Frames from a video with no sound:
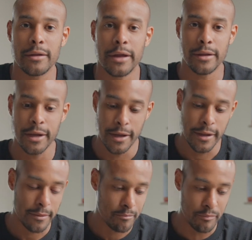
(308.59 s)
Like,
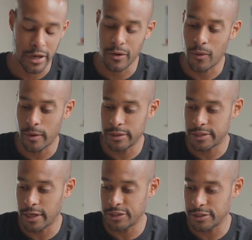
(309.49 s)
Bitcoin
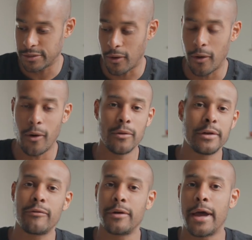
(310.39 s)
touches all
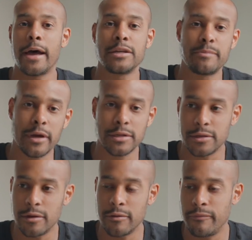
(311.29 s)
different aspects
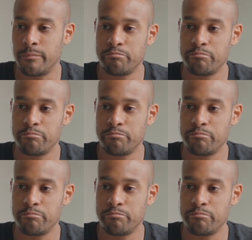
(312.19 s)
of